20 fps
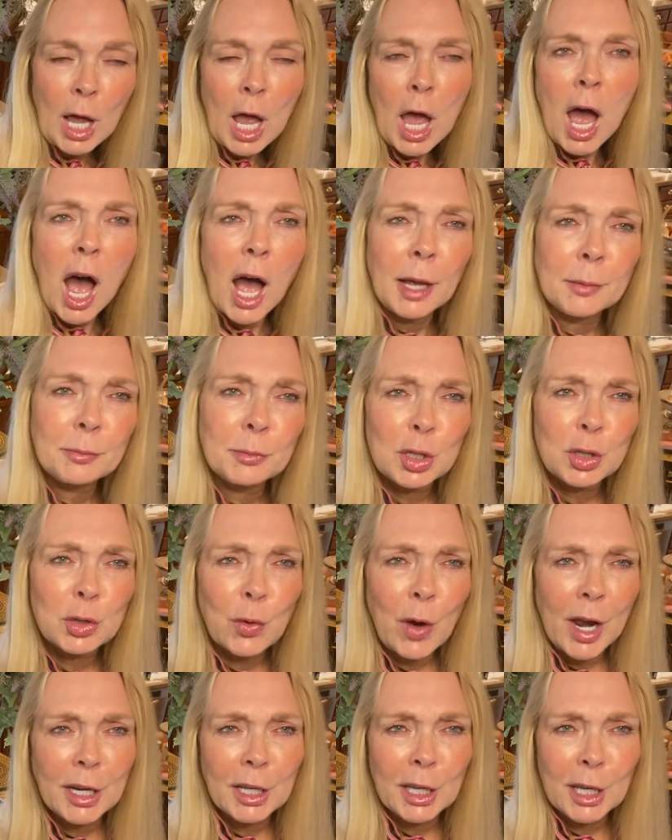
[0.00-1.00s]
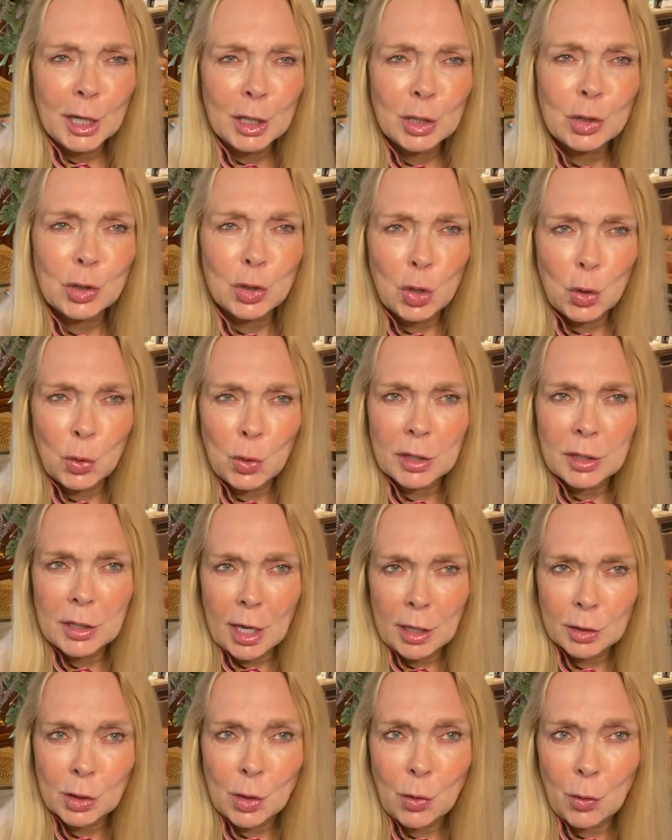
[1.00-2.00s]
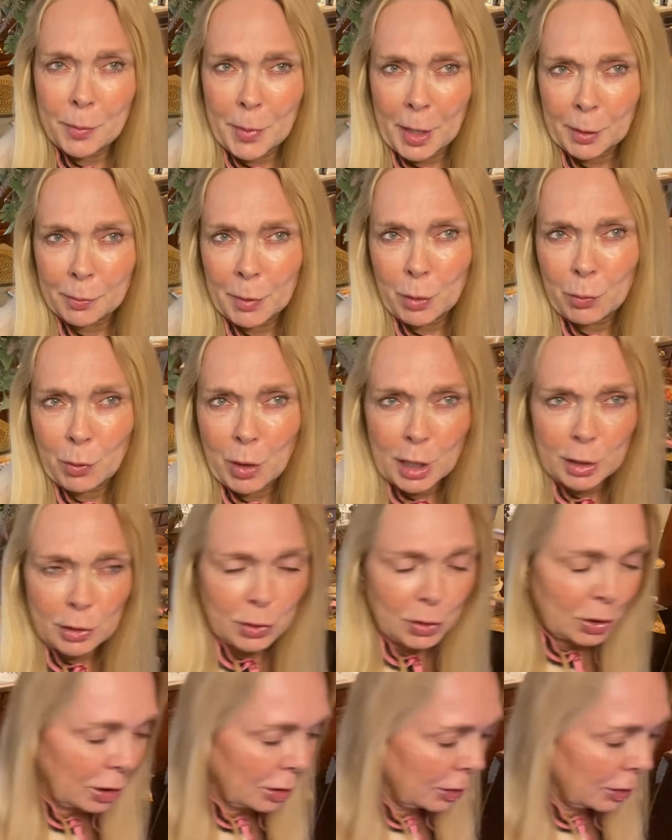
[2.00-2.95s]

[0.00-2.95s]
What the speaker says: I'm just trying to get into it. That's going to make me rich.